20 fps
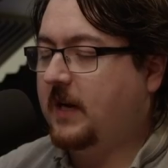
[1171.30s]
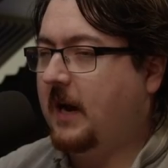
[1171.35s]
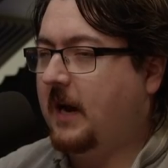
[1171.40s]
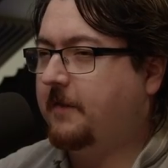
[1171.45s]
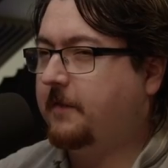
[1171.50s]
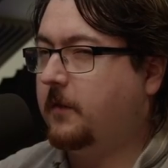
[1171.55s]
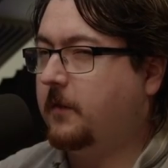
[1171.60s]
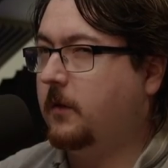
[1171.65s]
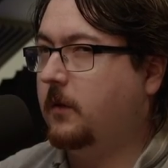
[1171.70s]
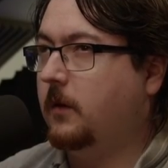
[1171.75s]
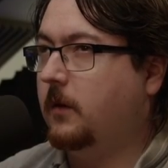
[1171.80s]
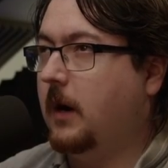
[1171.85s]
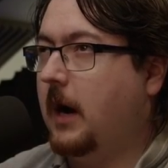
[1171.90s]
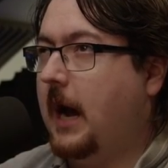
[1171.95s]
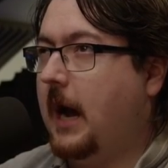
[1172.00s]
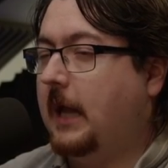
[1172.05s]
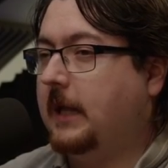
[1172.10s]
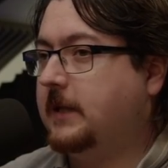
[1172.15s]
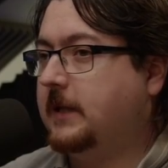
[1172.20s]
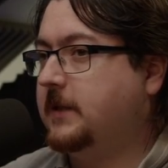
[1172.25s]
after
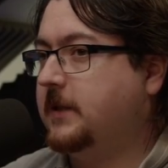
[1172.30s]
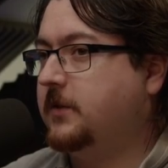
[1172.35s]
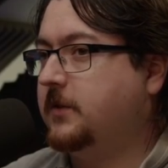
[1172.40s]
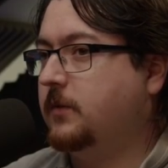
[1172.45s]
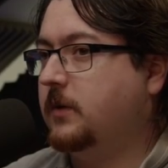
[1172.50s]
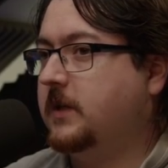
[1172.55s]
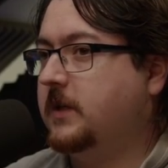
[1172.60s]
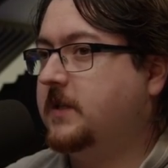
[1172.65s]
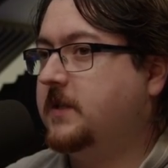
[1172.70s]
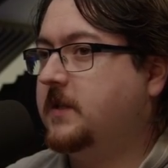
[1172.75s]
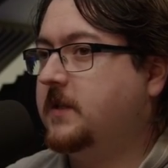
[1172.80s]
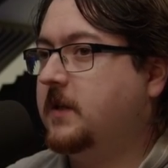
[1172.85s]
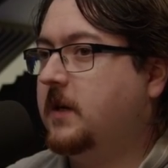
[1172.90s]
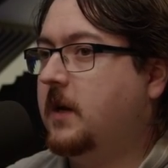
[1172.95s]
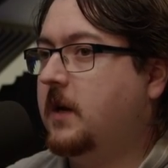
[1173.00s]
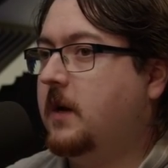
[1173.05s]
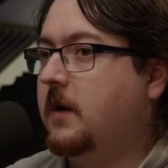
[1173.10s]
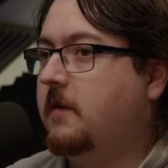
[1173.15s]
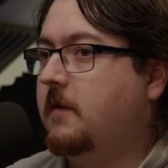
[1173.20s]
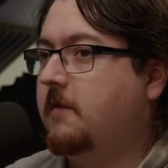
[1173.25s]
Alyx's release
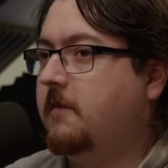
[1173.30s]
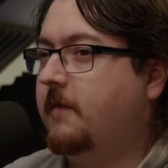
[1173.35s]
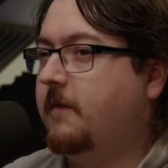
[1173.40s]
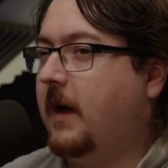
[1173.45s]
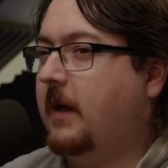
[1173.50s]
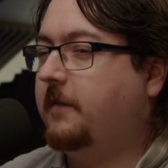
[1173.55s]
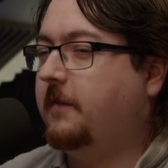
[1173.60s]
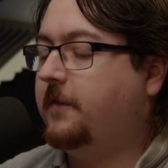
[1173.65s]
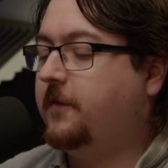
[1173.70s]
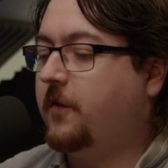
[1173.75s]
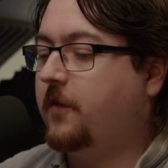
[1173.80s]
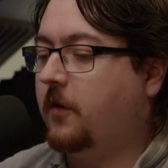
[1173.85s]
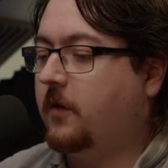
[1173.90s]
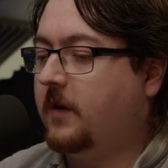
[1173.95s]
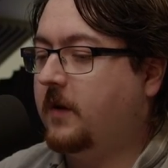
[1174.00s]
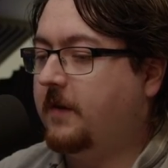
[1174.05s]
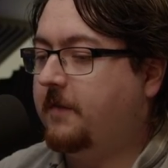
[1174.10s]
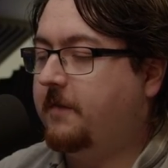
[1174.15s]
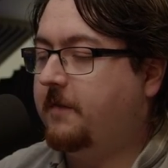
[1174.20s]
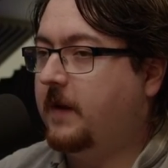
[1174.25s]
Valve
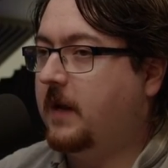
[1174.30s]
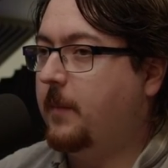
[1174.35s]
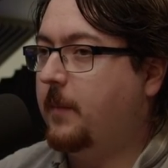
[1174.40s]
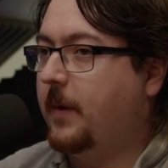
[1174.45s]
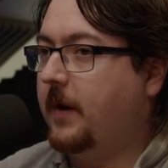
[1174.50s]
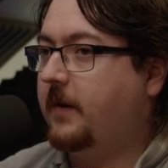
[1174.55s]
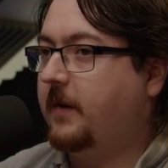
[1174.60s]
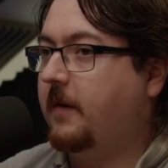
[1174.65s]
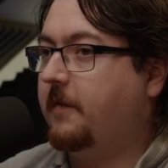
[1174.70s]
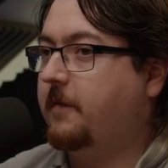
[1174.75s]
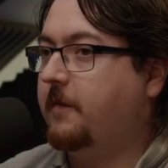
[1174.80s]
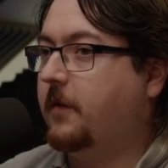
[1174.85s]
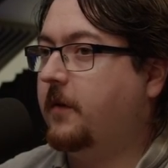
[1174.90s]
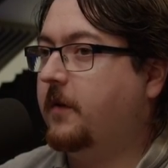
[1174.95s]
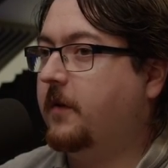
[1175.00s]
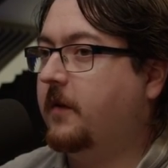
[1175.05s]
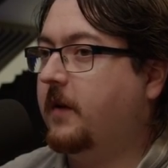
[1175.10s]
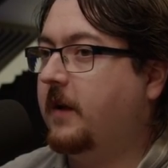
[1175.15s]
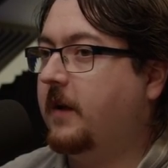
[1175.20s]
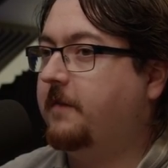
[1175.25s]
certainly feel a bit
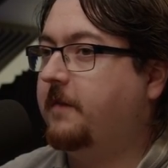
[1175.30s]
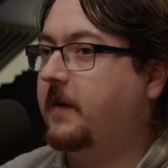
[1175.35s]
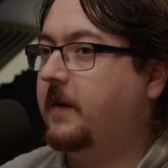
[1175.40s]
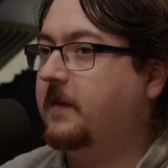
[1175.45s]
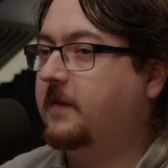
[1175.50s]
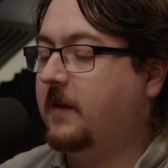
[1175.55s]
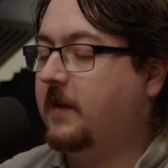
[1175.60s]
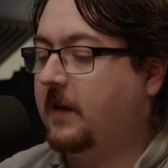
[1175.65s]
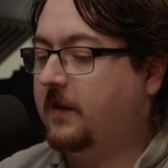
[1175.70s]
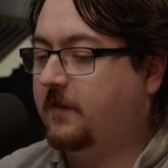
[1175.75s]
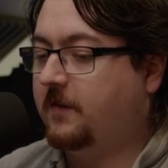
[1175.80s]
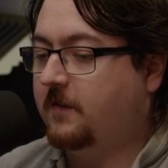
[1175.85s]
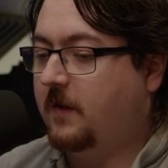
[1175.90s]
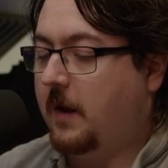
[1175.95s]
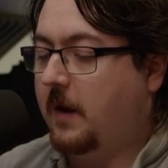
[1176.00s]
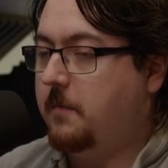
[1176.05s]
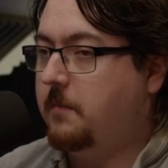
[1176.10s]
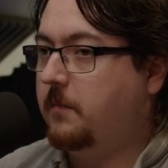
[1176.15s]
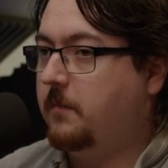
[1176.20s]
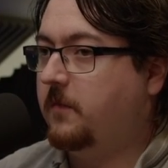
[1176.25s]
different. It feels like
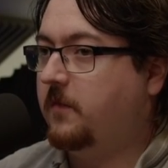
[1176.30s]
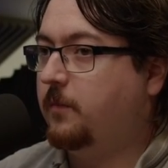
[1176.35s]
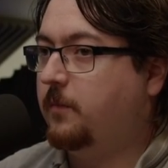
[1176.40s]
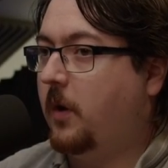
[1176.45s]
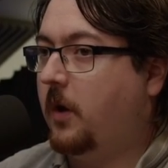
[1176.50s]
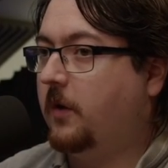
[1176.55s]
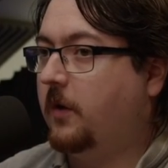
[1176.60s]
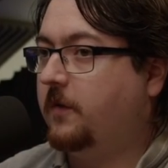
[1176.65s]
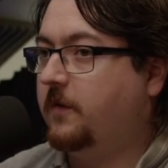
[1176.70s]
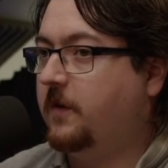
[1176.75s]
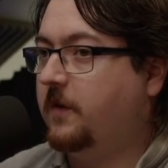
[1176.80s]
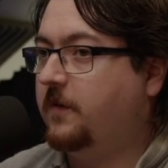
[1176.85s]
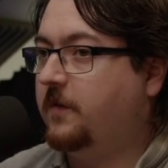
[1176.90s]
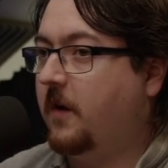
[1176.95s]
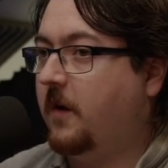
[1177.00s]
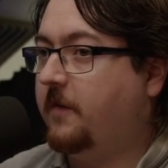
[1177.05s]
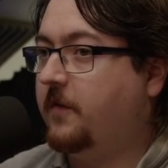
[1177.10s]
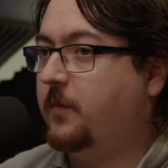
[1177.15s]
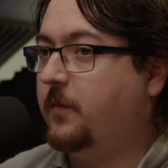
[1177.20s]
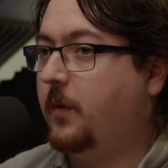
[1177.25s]
Steam's policy
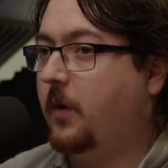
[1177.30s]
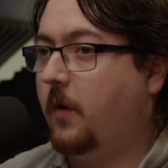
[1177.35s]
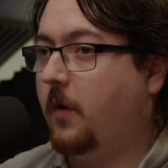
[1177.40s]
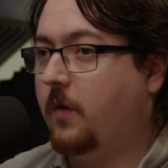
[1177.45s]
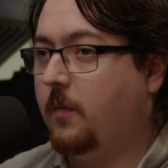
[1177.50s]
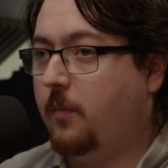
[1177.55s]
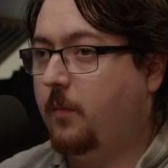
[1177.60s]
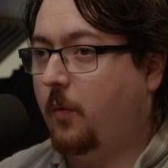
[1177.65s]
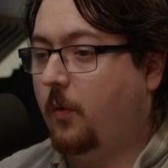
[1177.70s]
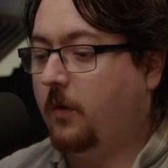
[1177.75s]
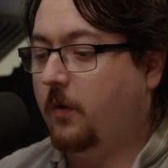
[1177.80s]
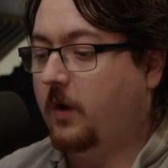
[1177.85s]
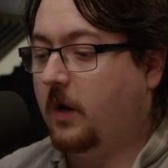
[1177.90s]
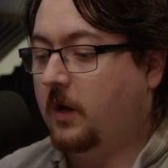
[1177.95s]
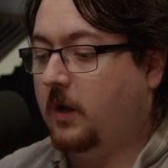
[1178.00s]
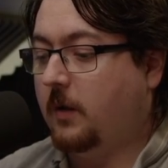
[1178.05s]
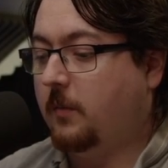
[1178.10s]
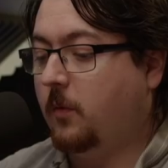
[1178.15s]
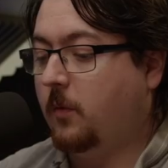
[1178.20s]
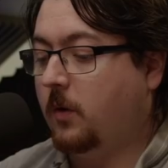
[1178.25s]
stuff has been on the board a
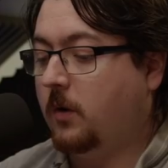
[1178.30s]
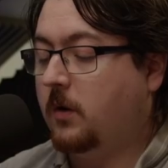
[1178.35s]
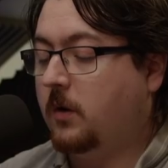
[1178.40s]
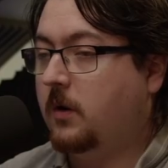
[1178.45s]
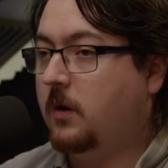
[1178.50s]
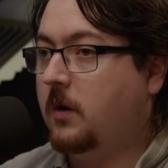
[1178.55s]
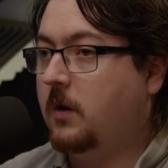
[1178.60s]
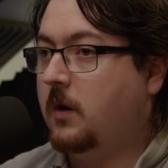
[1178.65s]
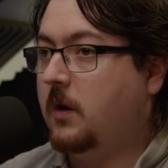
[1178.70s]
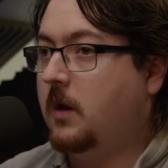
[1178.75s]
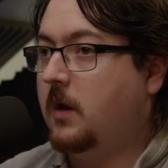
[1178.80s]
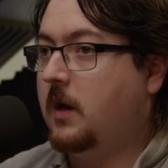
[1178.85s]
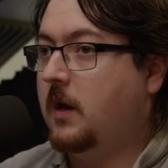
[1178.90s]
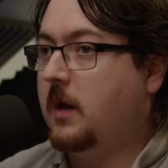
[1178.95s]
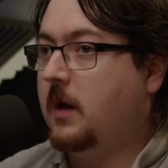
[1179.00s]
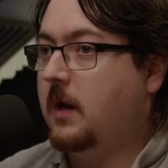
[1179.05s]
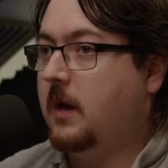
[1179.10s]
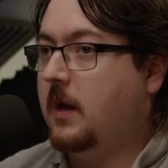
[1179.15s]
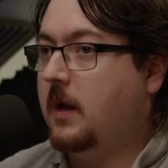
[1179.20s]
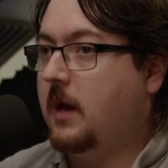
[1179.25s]
lot more.
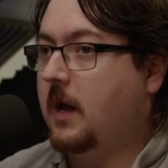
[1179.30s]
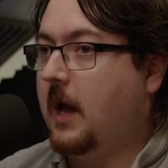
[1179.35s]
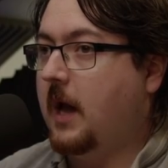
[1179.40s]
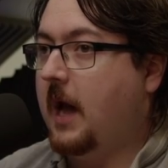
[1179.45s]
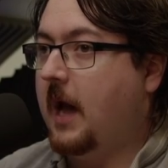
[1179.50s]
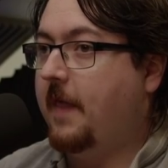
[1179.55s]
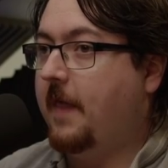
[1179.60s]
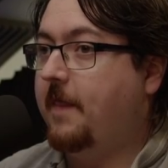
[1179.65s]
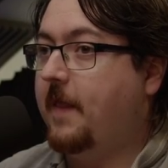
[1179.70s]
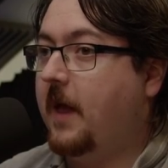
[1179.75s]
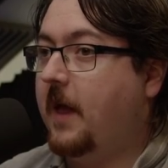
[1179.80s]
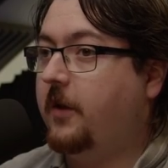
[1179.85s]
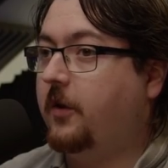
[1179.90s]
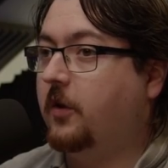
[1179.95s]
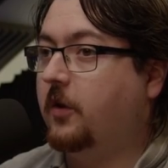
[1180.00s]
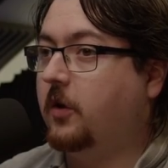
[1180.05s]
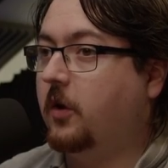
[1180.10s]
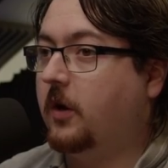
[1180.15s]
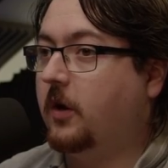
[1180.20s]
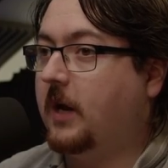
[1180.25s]
And then
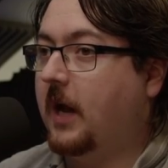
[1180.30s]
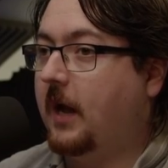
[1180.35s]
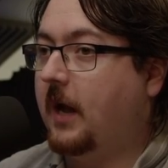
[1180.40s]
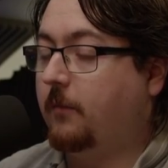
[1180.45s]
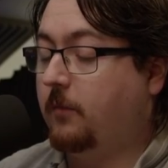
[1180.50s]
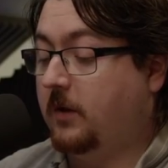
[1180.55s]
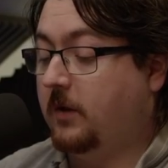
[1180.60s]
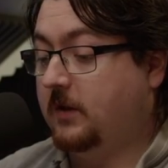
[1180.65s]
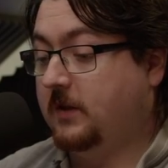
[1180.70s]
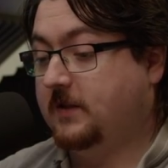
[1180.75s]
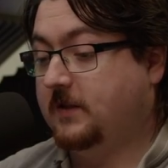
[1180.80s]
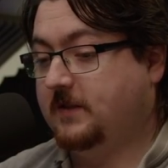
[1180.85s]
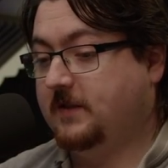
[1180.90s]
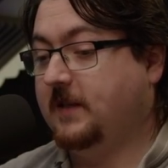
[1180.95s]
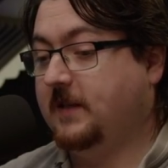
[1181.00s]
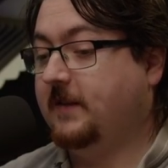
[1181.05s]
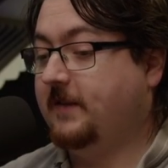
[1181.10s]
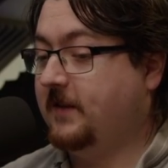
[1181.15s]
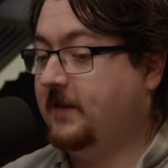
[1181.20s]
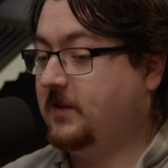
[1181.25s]
you look at, well, this
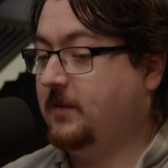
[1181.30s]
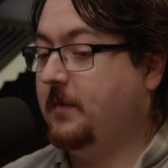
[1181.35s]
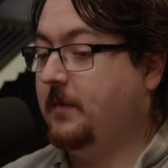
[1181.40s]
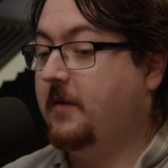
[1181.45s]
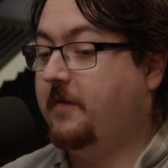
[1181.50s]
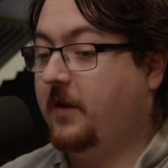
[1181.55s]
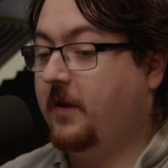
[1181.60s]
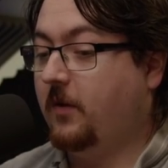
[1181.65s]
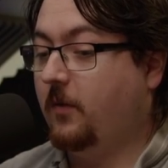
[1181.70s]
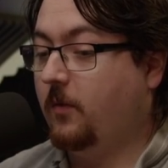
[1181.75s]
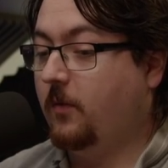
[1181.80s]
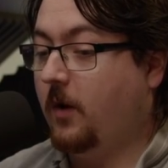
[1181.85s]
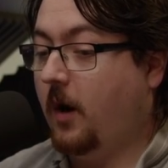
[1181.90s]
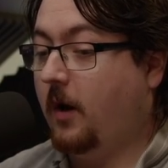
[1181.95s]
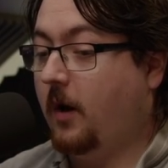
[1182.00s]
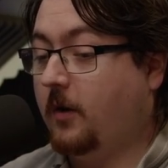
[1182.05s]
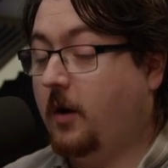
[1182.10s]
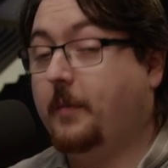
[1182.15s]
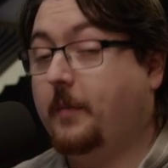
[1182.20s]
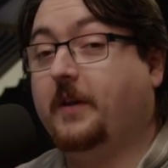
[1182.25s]
this will be a video
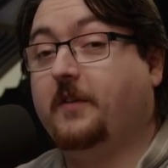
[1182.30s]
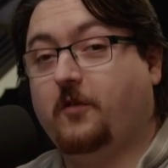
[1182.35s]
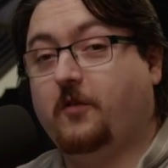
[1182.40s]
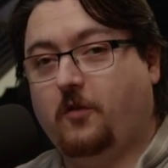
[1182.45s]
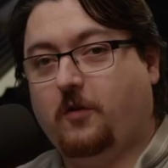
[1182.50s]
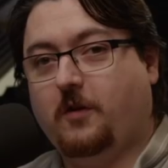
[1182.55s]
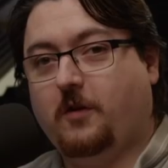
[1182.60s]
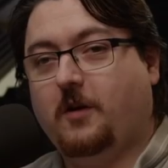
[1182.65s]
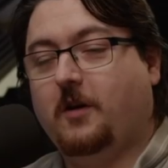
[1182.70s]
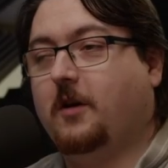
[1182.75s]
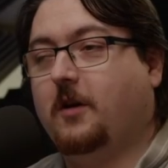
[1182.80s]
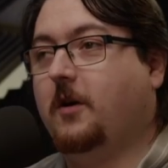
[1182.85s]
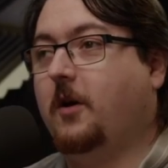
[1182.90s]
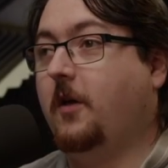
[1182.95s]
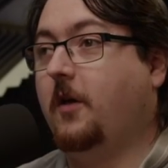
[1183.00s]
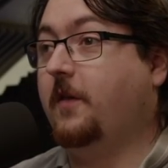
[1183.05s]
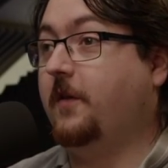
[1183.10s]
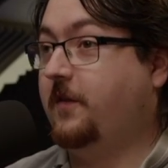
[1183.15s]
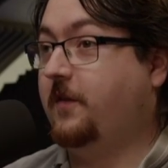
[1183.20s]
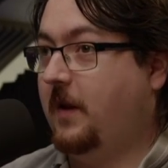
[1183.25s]
coming soon
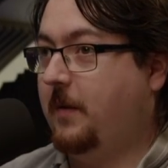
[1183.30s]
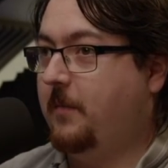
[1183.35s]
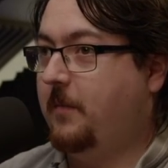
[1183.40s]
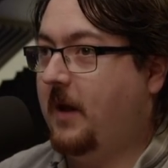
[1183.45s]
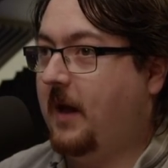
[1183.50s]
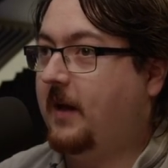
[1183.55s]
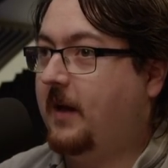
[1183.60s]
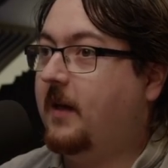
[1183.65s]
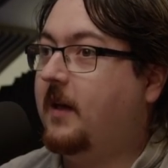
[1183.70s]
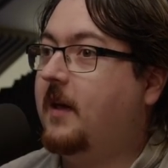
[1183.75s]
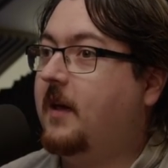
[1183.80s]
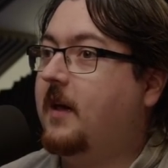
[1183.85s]
on the Steam Deck,